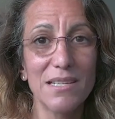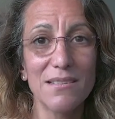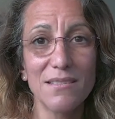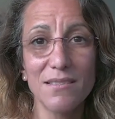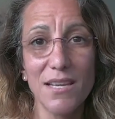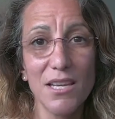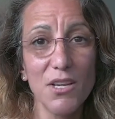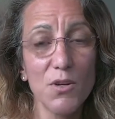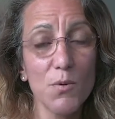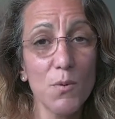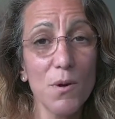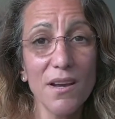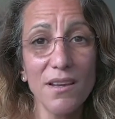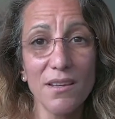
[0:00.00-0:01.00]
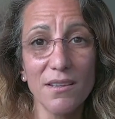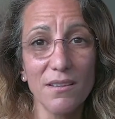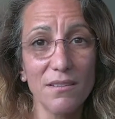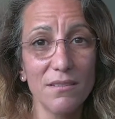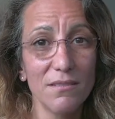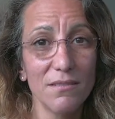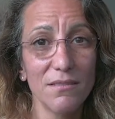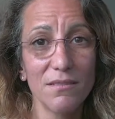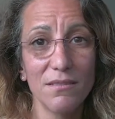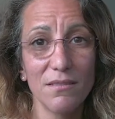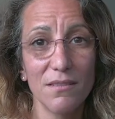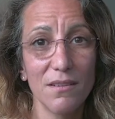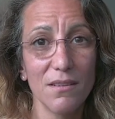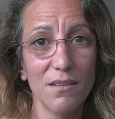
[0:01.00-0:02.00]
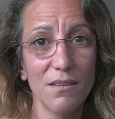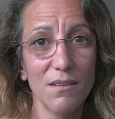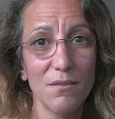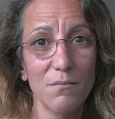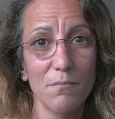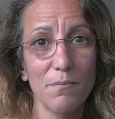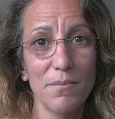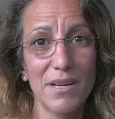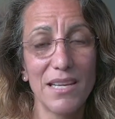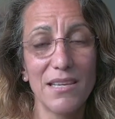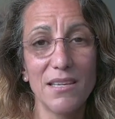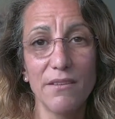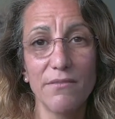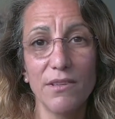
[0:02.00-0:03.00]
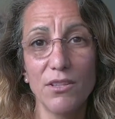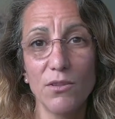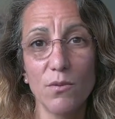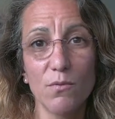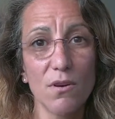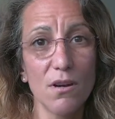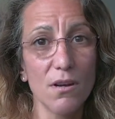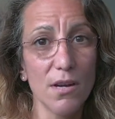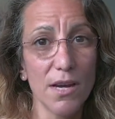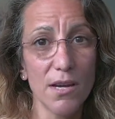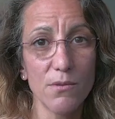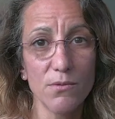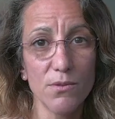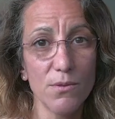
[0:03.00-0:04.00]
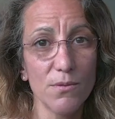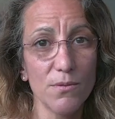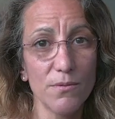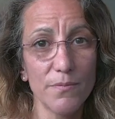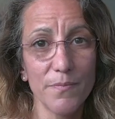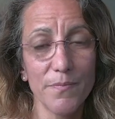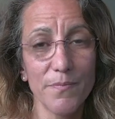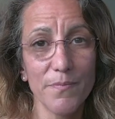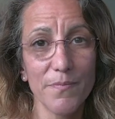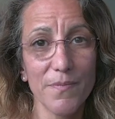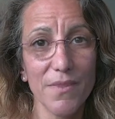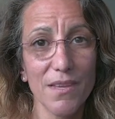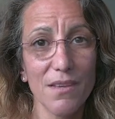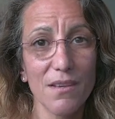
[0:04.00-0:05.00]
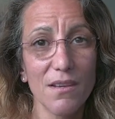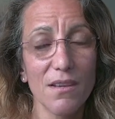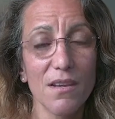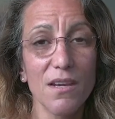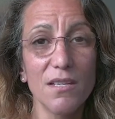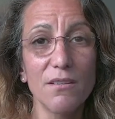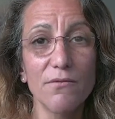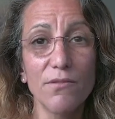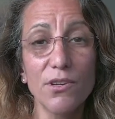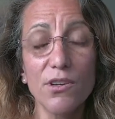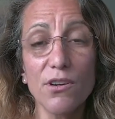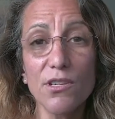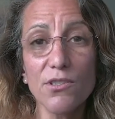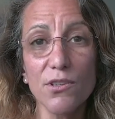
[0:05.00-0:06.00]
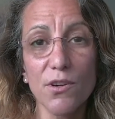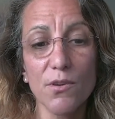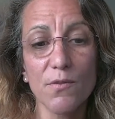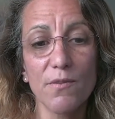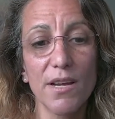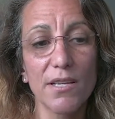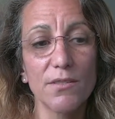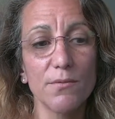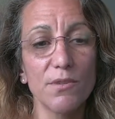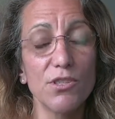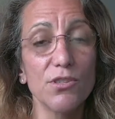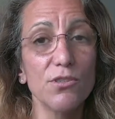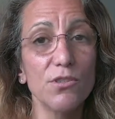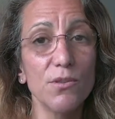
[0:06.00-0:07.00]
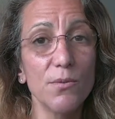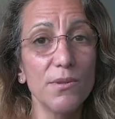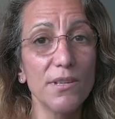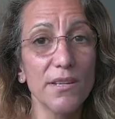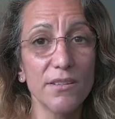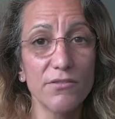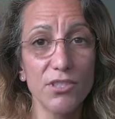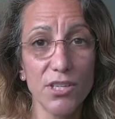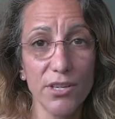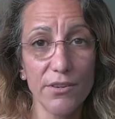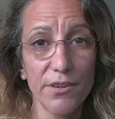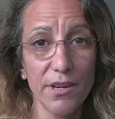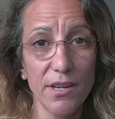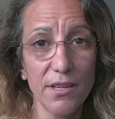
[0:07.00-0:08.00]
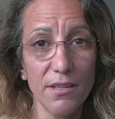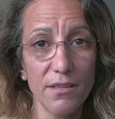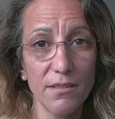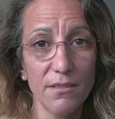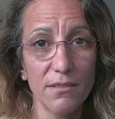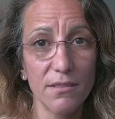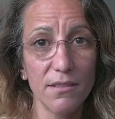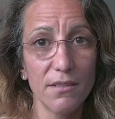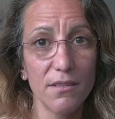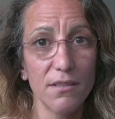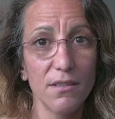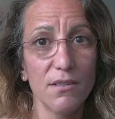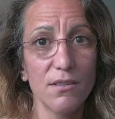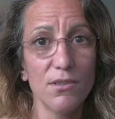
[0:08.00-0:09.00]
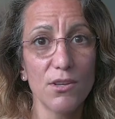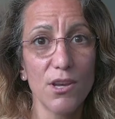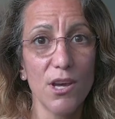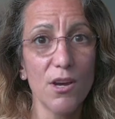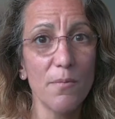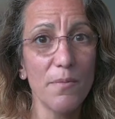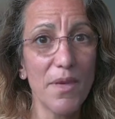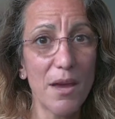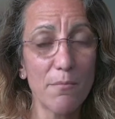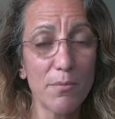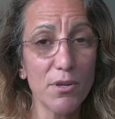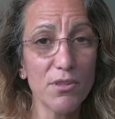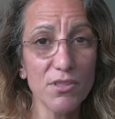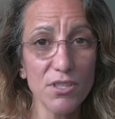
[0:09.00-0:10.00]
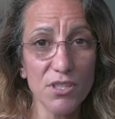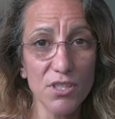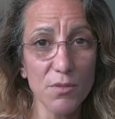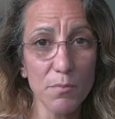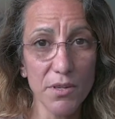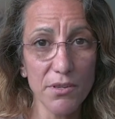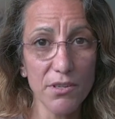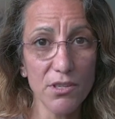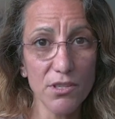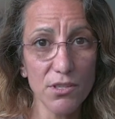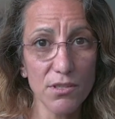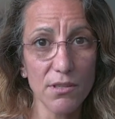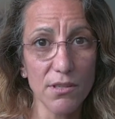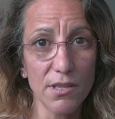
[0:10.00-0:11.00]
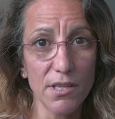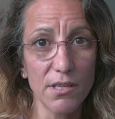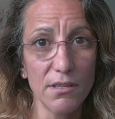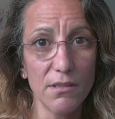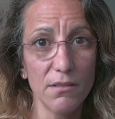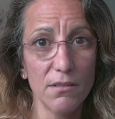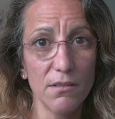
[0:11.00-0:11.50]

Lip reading: by staying quiet, by giving the wrong counsel. And if we are to correct, we should do it out of charity, to help that person spiritually,